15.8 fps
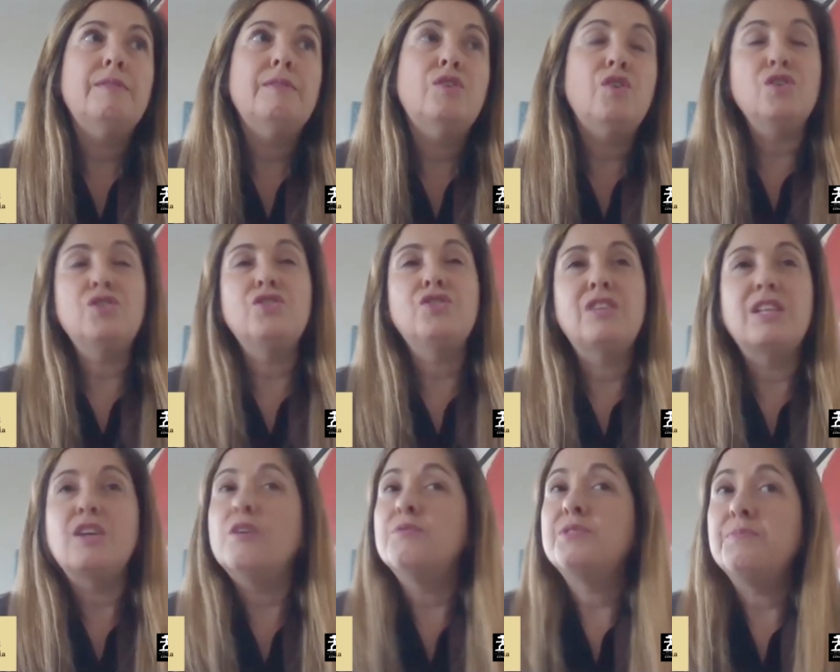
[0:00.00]

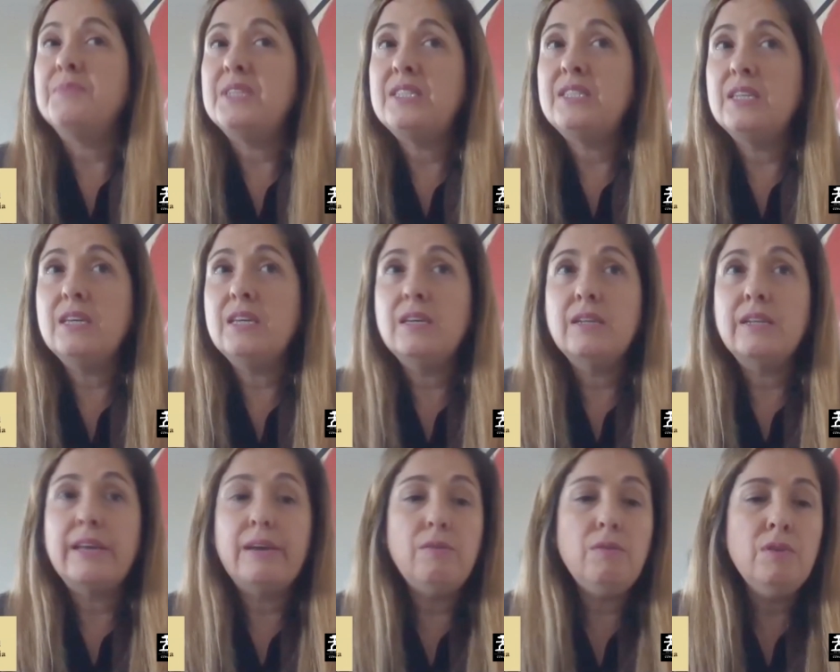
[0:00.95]
cautiously optimistic
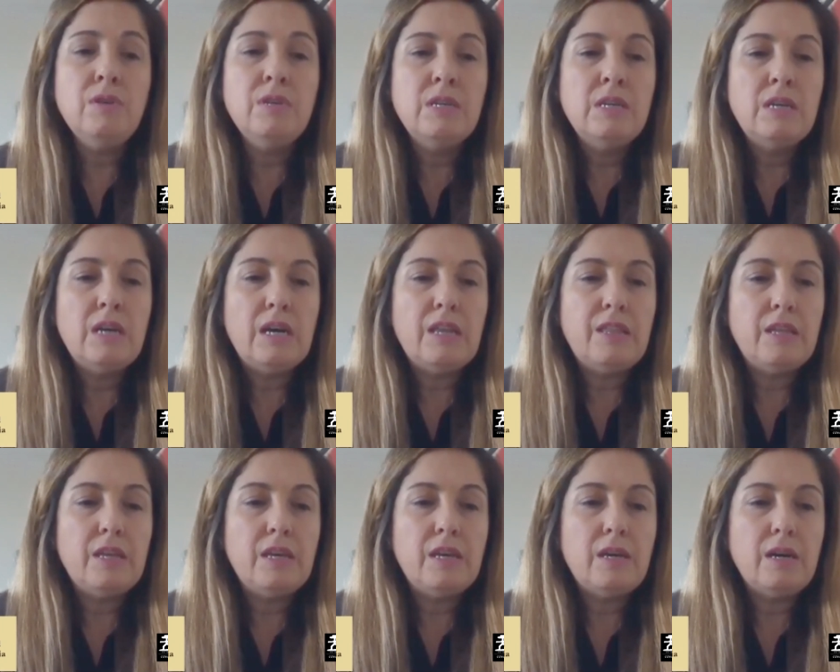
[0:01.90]
now. I
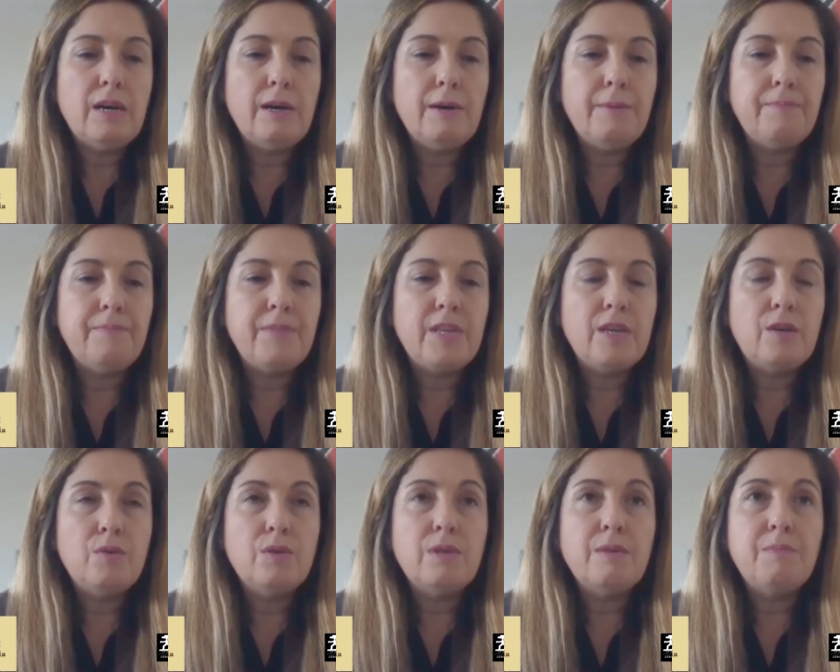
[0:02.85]
think it
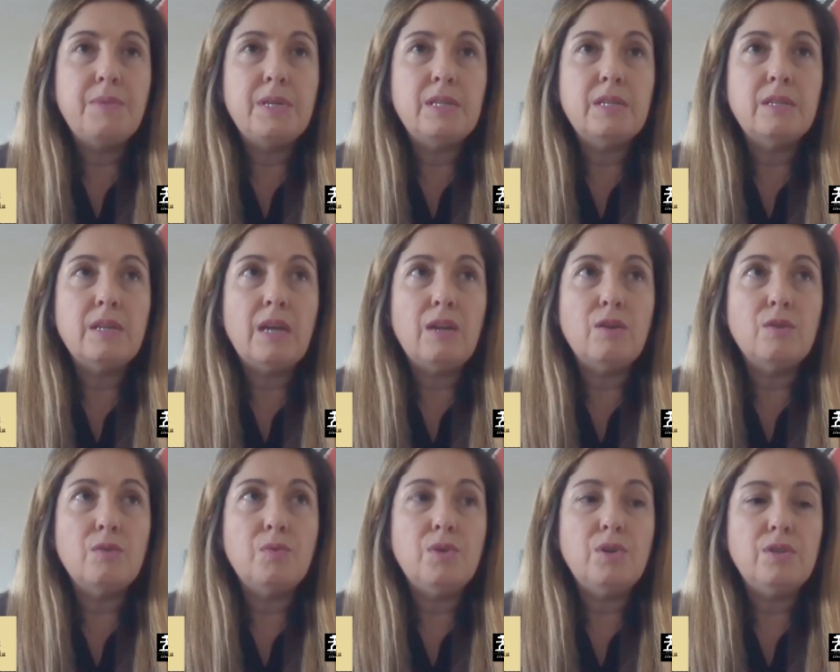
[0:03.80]
could have been a
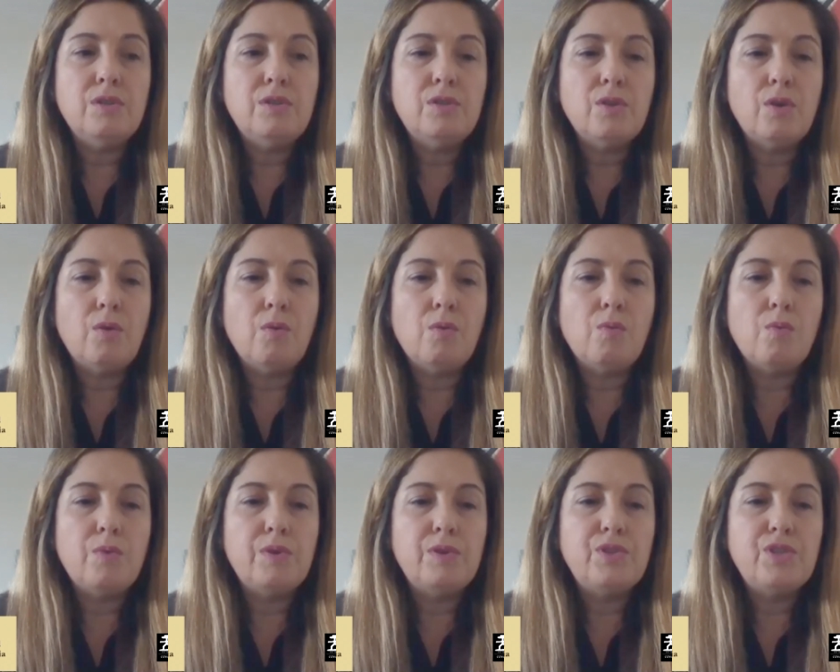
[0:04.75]
lot worse. So
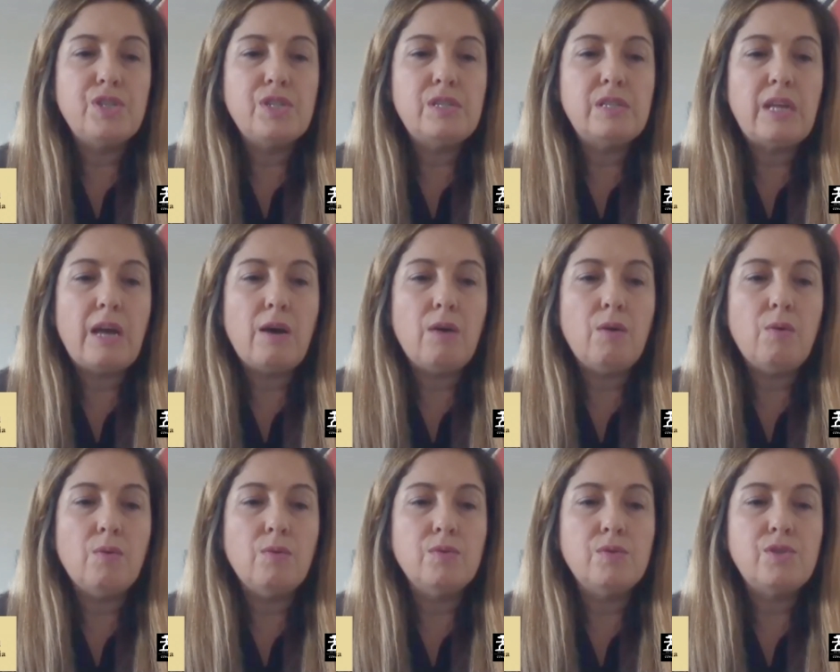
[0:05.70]
we're just
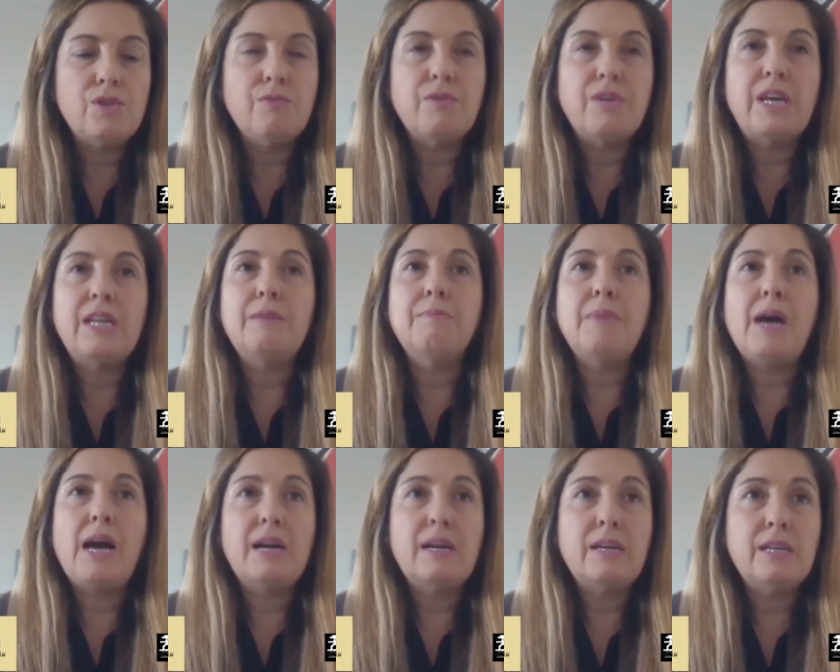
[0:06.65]
now sort of getting
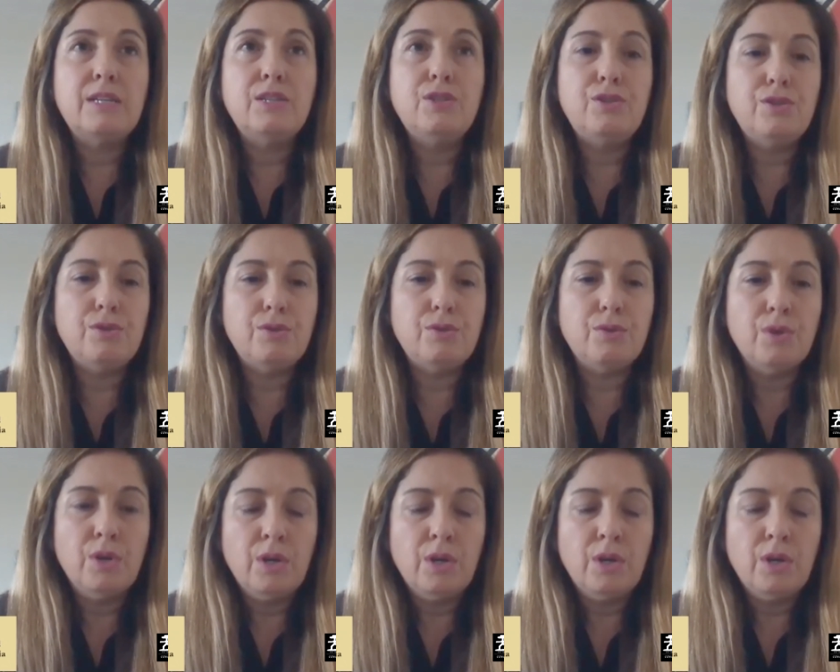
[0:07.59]
back into